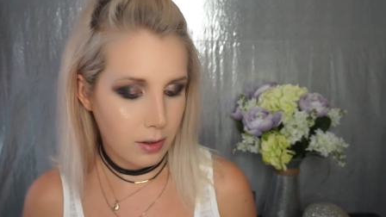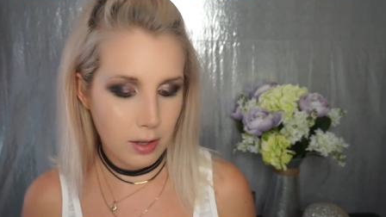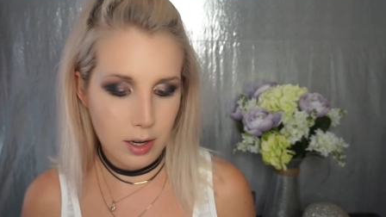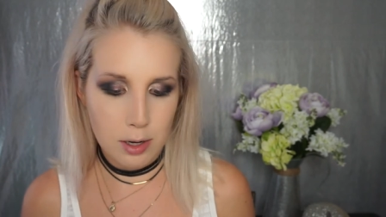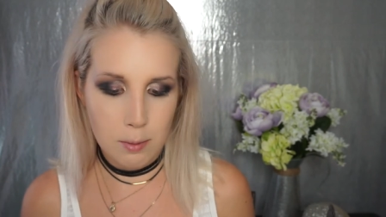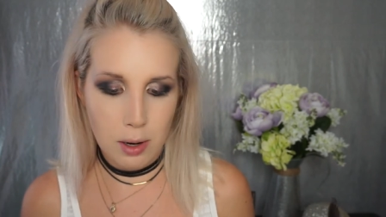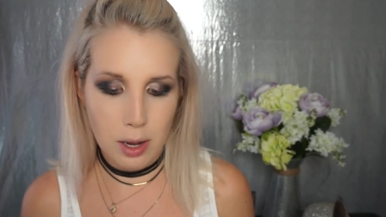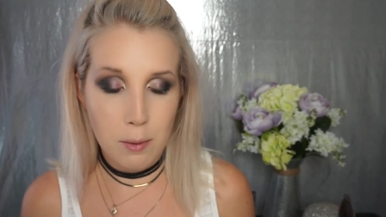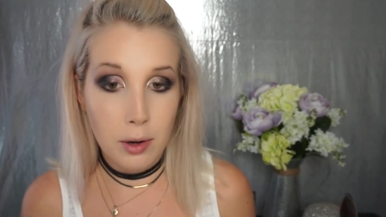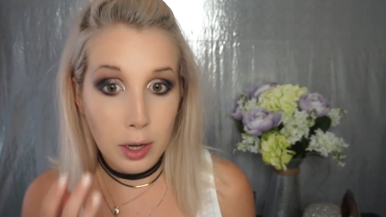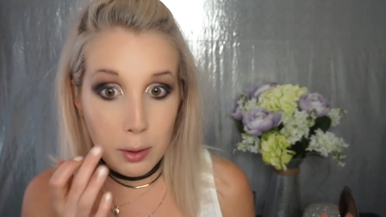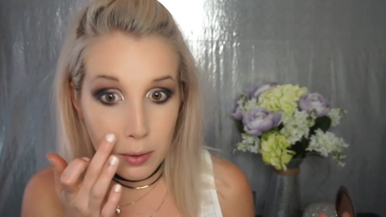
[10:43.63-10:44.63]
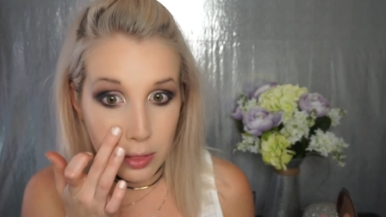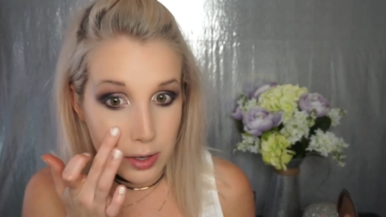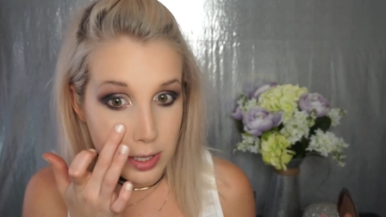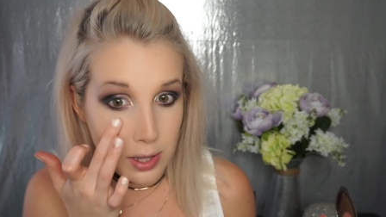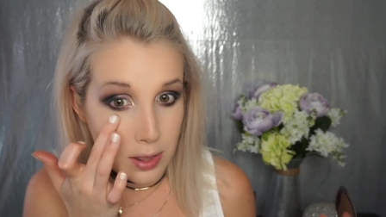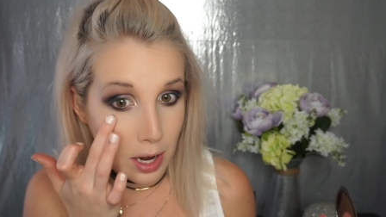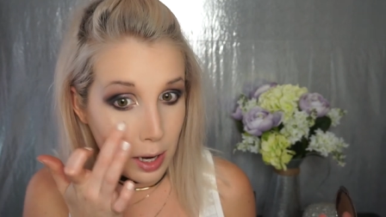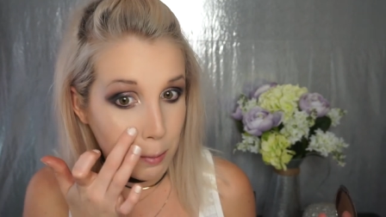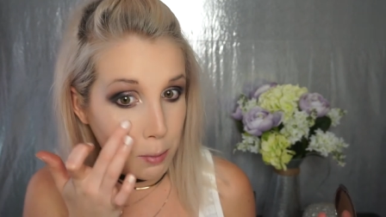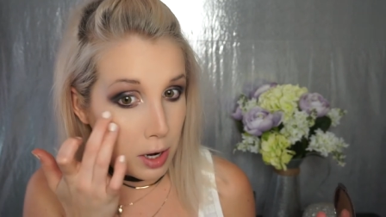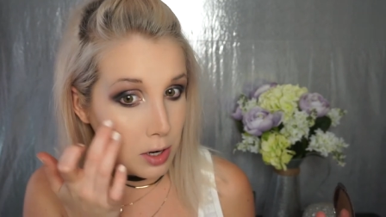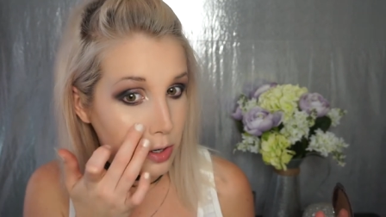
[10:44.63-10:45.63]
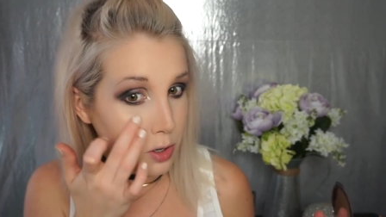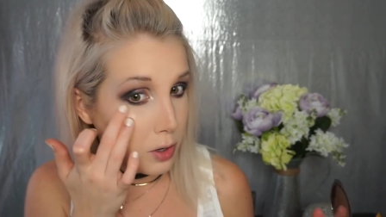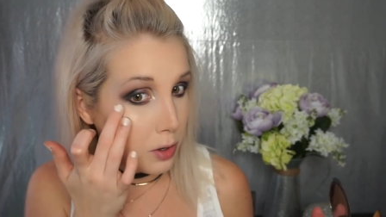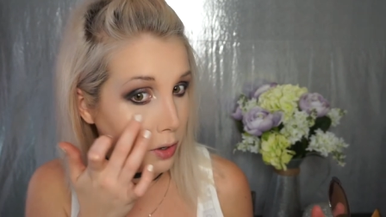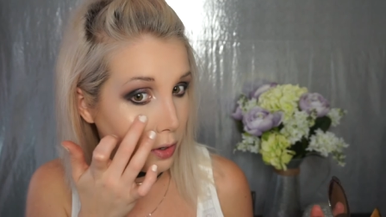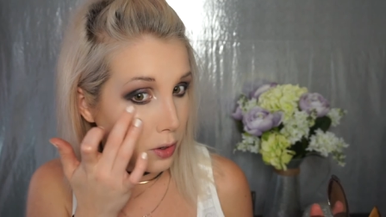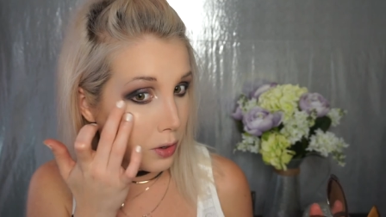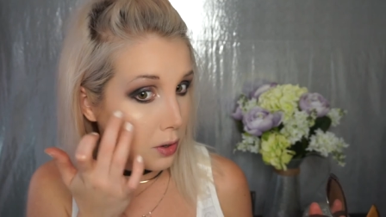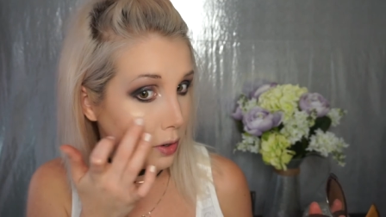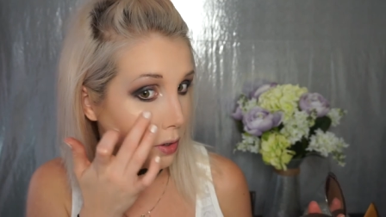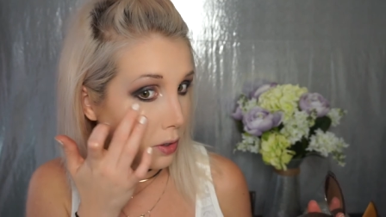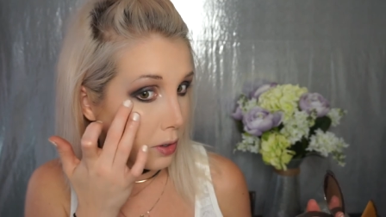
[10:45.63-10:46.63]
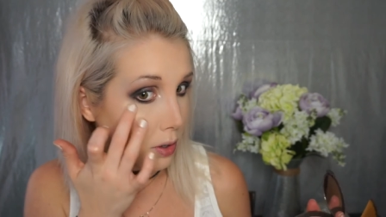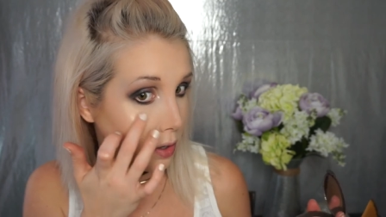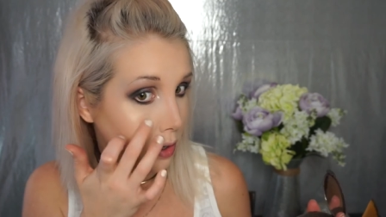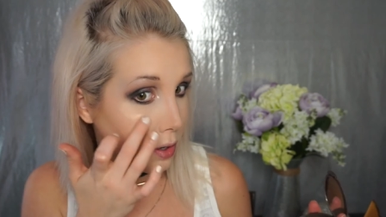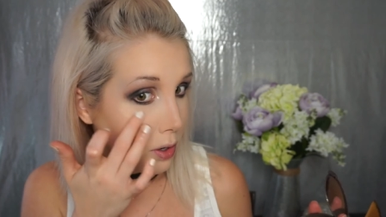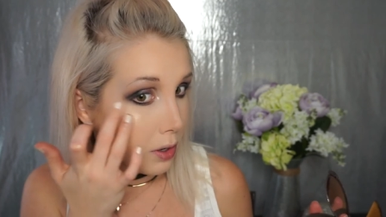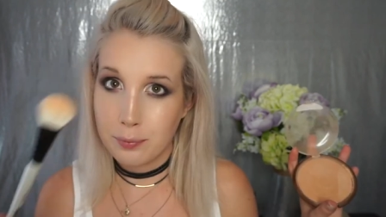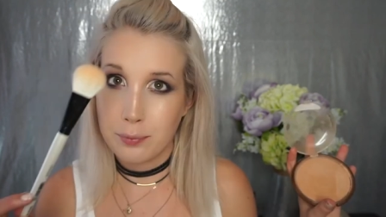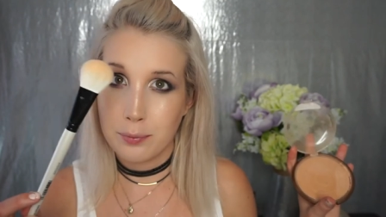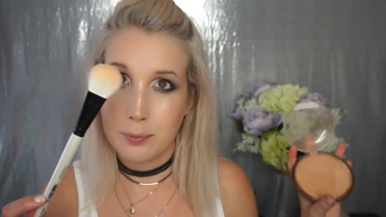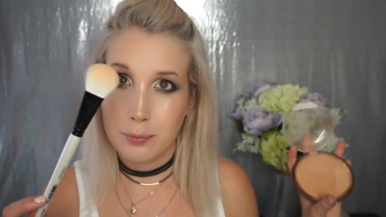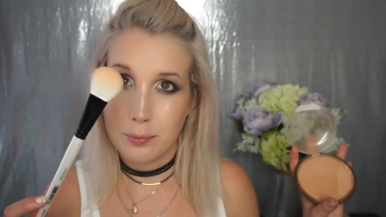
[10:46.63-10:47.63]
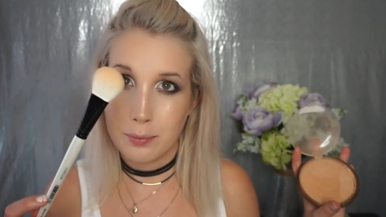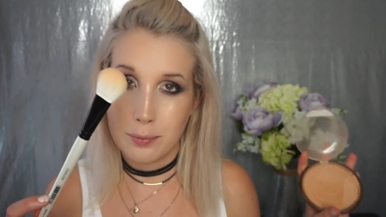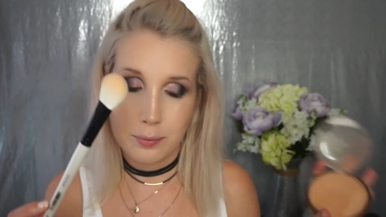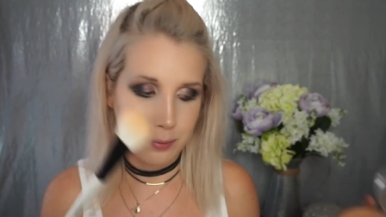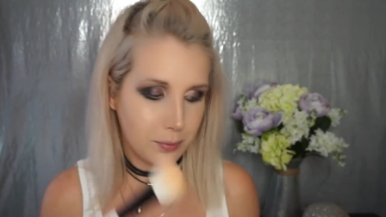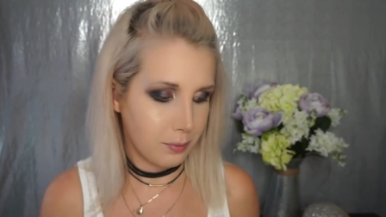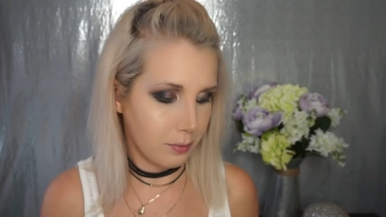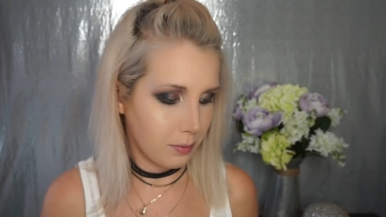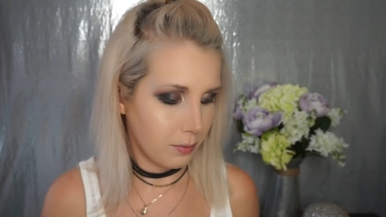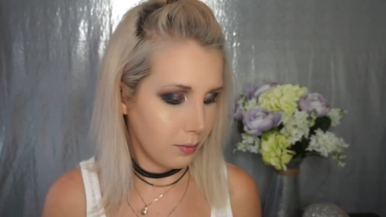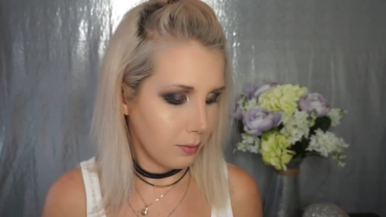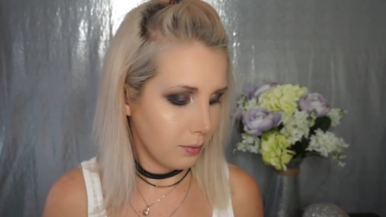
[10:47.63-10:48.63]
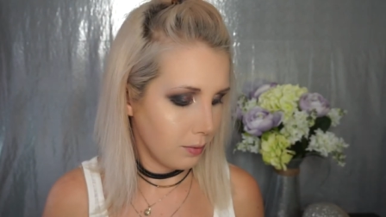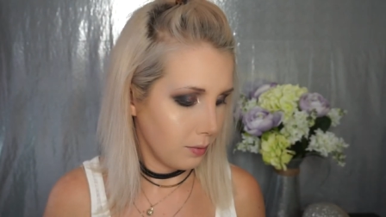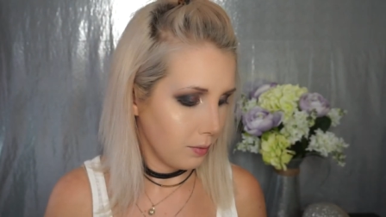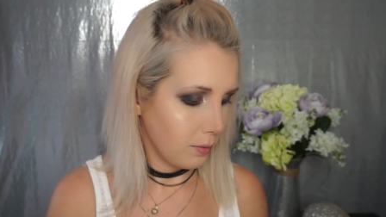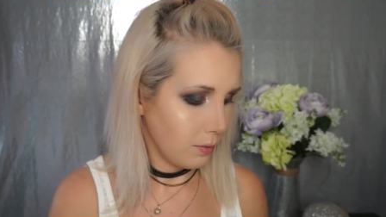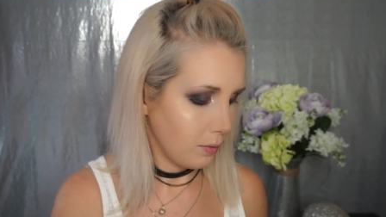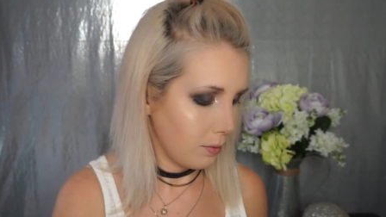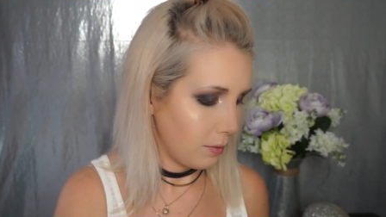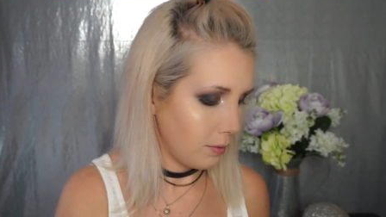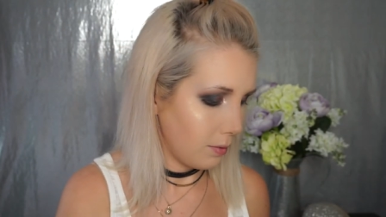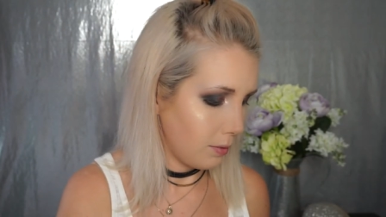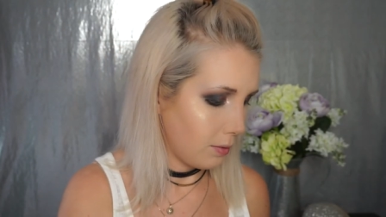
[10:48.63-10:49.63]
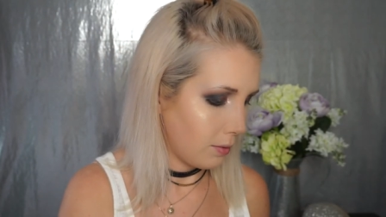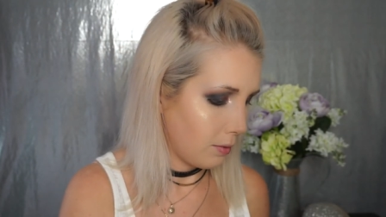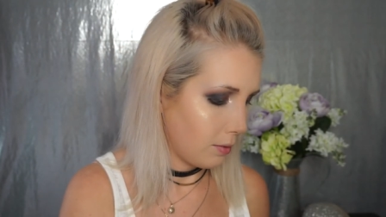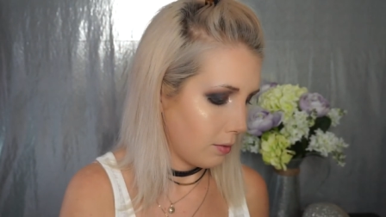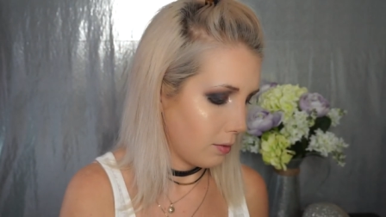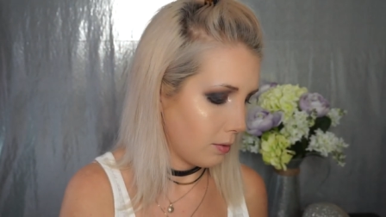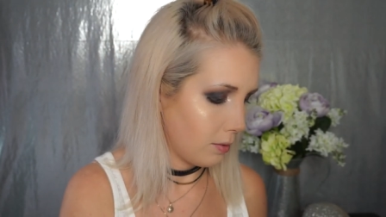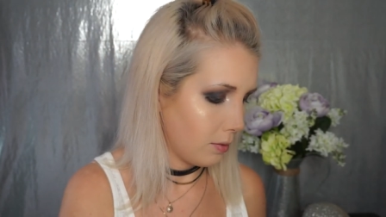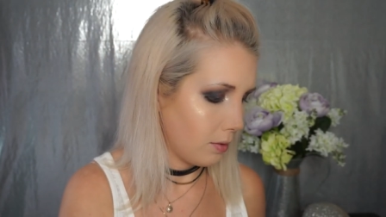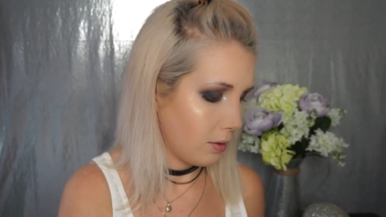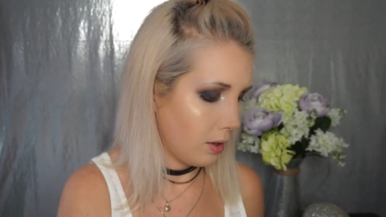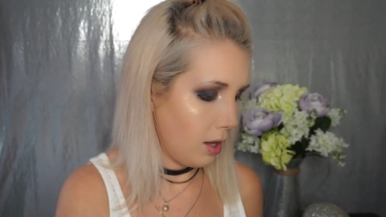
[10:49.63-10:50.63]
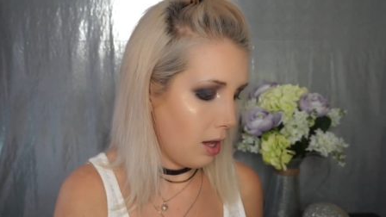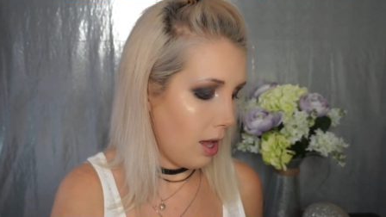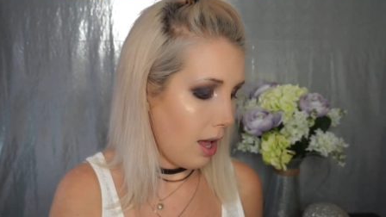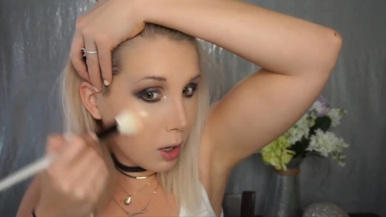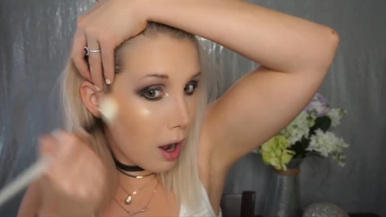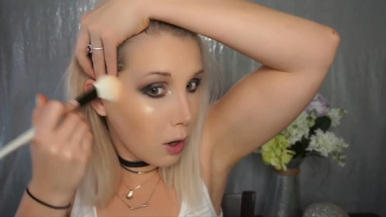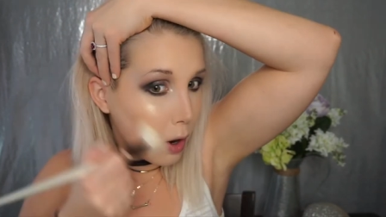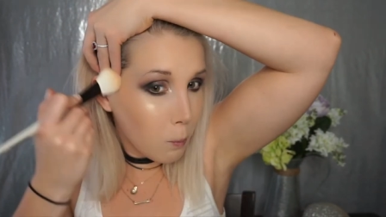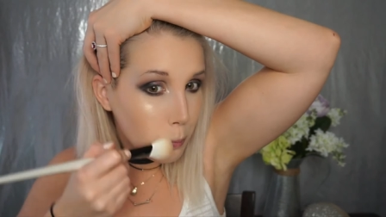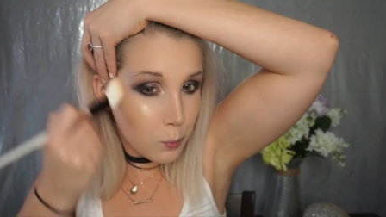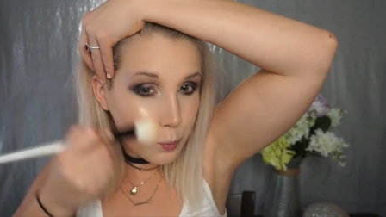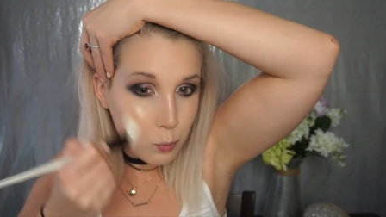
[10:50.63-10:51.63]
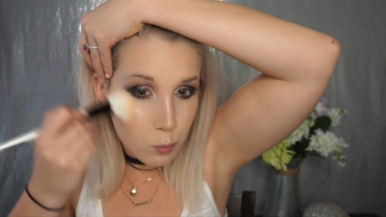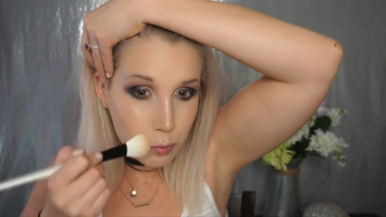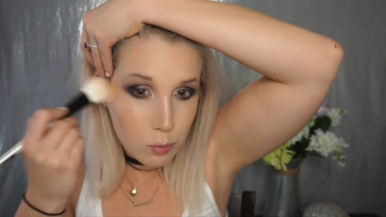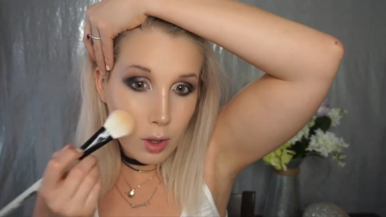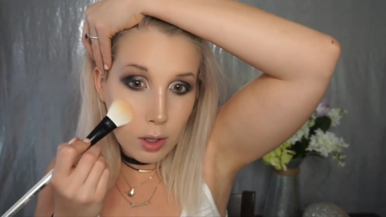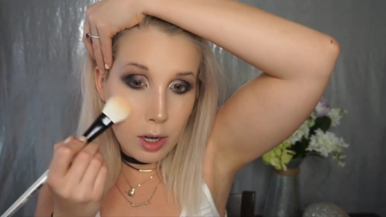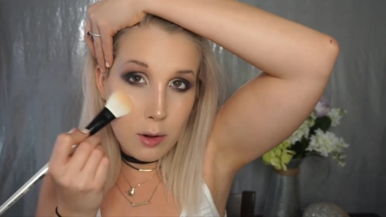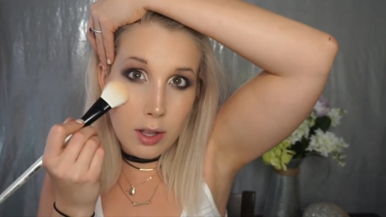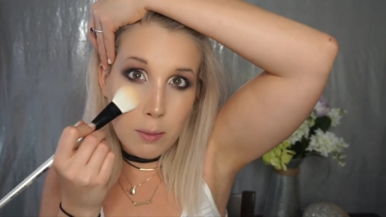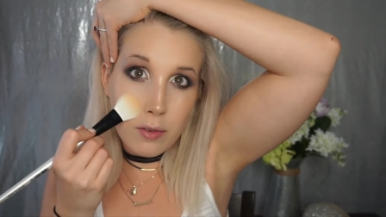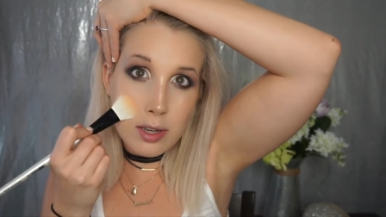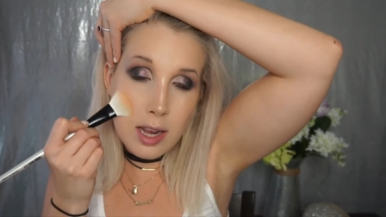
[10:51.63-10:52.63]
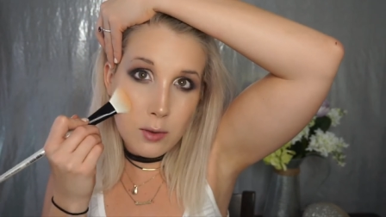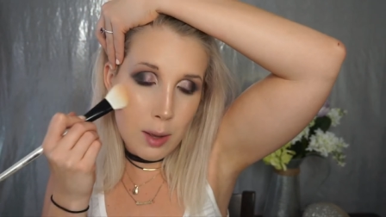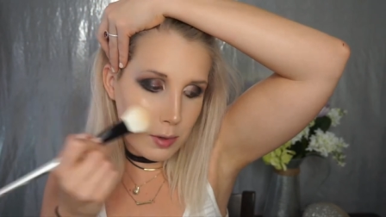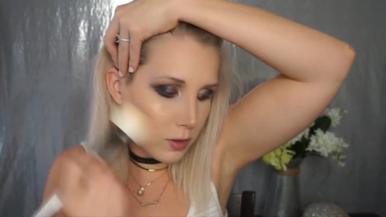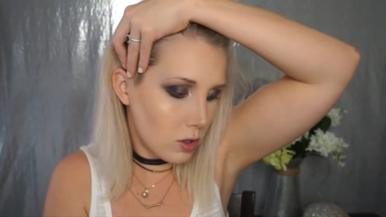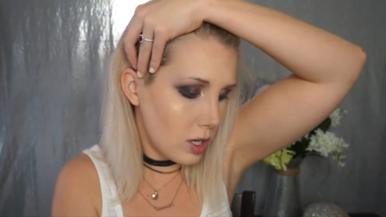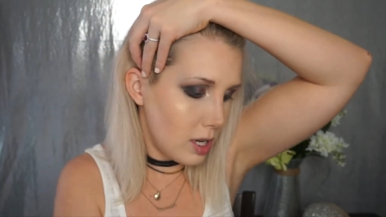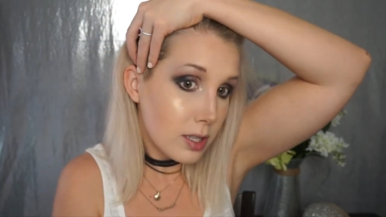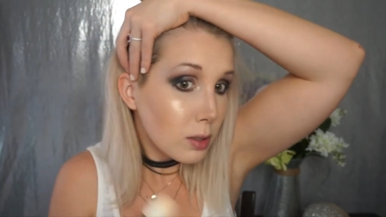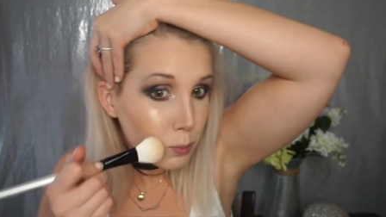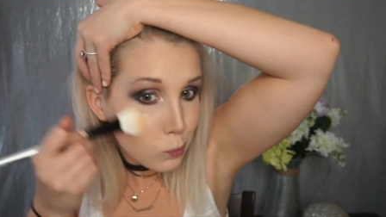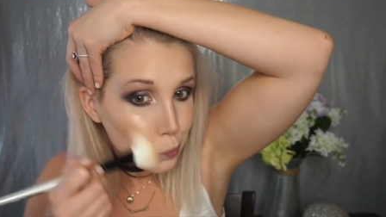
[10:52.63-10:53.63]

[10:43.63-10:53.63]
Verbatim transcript: Then you probably wanna go with a synthetic brush and with my Wet n Wild bronzer, we're gonna place that in between our contour and our highlight, and then we're gonna go in and add a little bit of